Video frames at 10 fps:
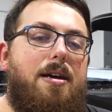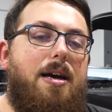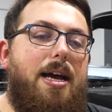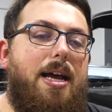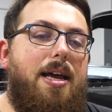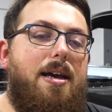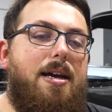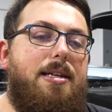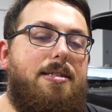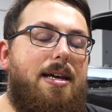
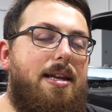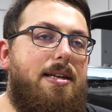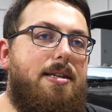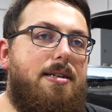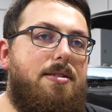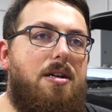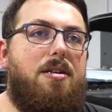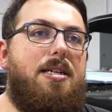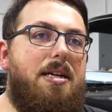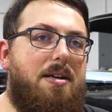I decided to
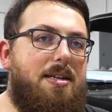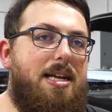start tearing it